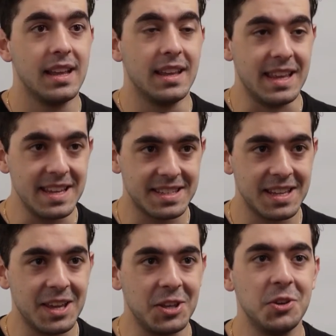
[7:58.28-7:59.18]
Yes,
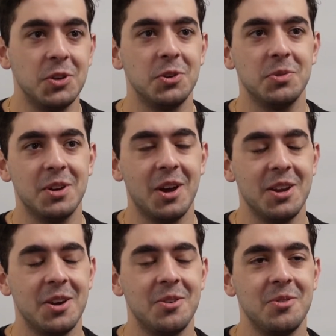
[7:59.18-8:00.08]
who you and I
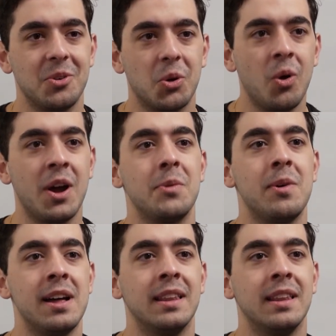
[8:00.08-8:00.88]
know quite well.